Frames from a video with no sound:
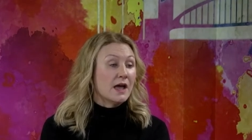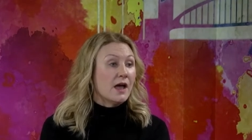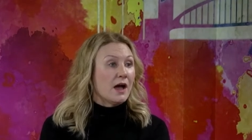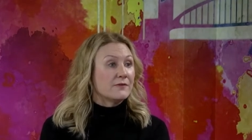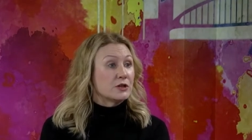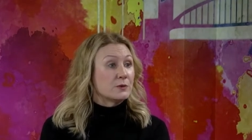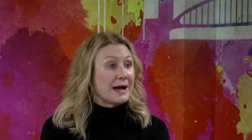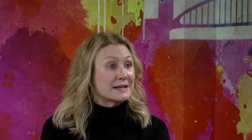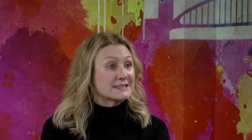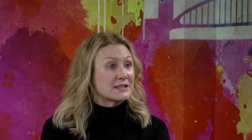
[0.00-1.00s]
Have you
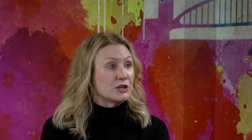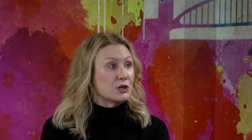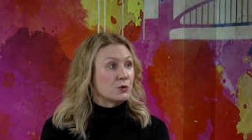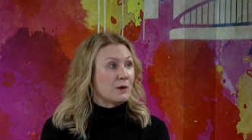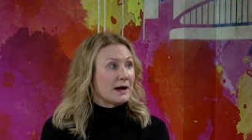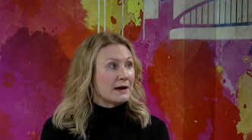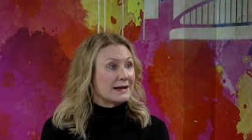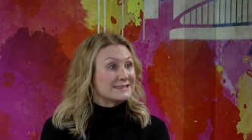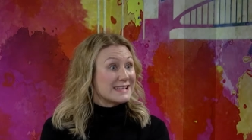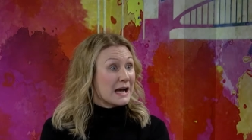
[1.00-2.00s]
had to
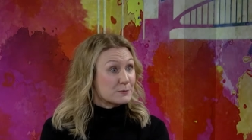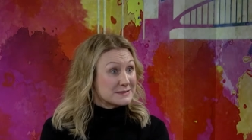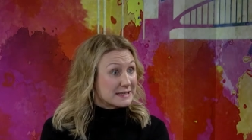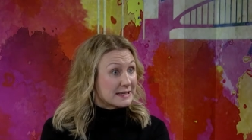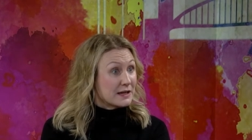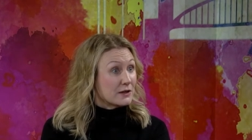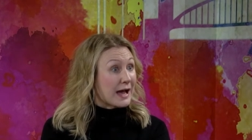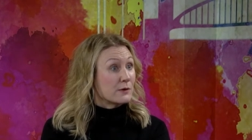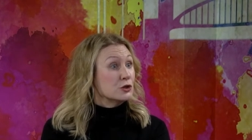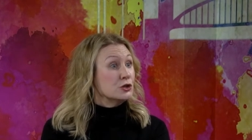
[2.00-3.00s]
adapt it,
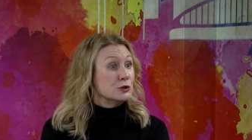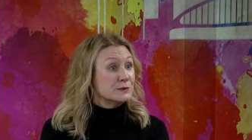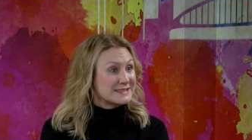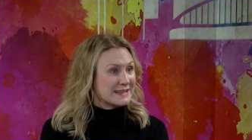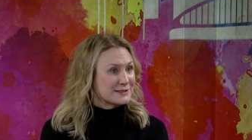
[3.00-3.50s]
how you use it?